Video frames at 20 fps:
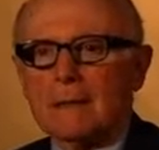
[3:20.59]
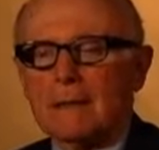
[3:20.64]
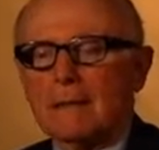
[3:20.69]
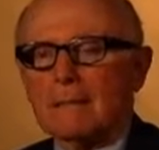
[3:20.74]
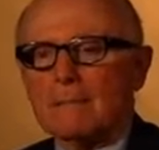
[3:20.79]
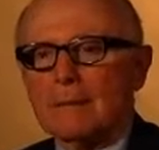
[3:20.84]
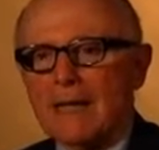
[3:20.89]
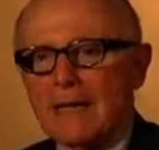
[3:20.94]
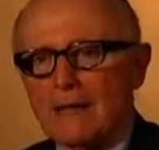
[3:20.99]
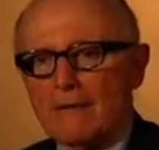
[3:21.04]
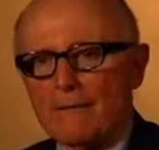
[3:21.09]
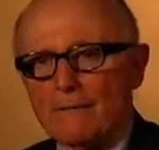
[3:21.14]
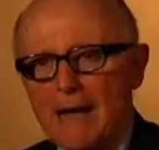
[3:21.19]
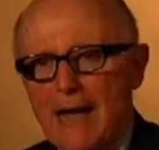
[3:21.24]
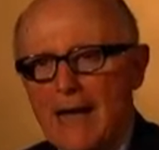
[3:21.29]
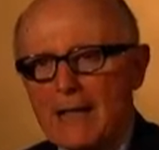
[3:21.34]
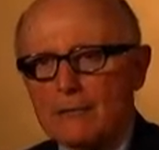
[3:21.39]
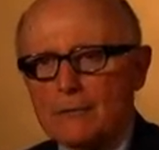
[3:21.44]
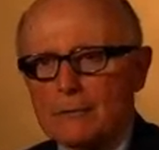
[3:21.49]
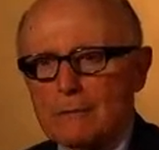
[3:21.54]

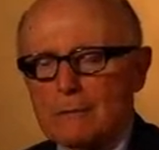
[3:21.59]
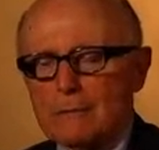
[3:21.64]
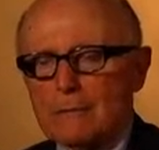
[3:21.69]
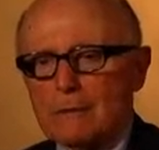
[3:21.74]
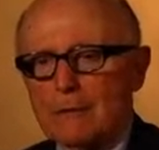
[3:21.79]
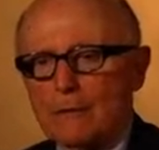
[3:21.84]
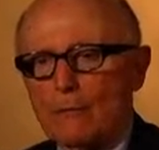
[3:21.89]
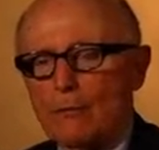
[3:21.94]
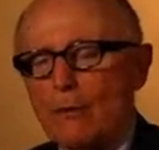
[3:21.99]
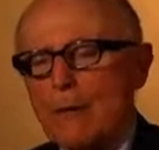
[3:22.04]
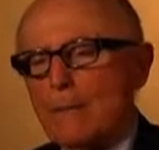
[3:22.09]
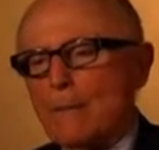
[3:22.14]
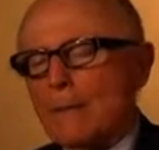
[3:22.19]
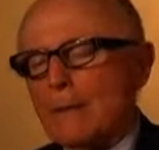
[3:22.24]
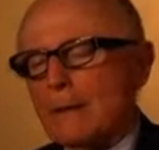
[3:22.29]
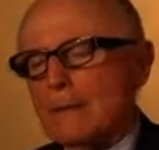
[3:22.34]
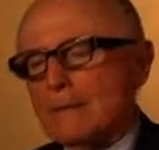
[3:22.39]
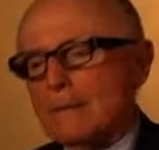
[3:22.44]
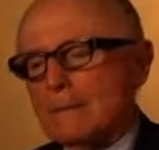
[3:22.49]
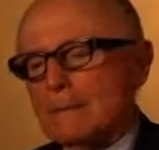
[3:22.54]
manufacturers'
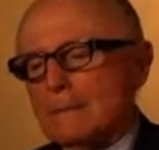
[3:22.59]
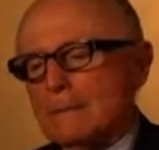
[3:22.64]
equipment.